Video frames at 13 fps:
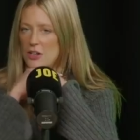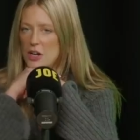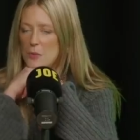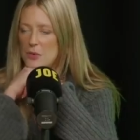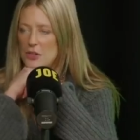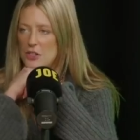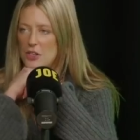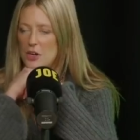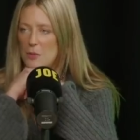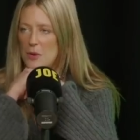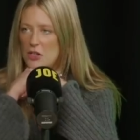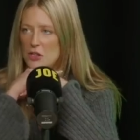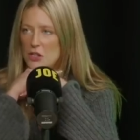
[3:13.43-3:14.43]
don't know, but
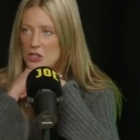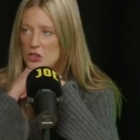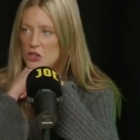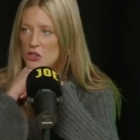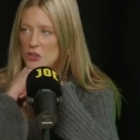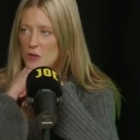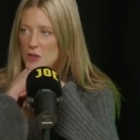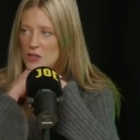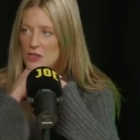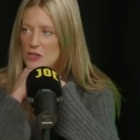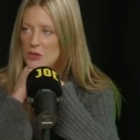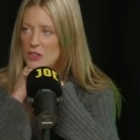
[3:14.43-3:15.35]
imagine the insurance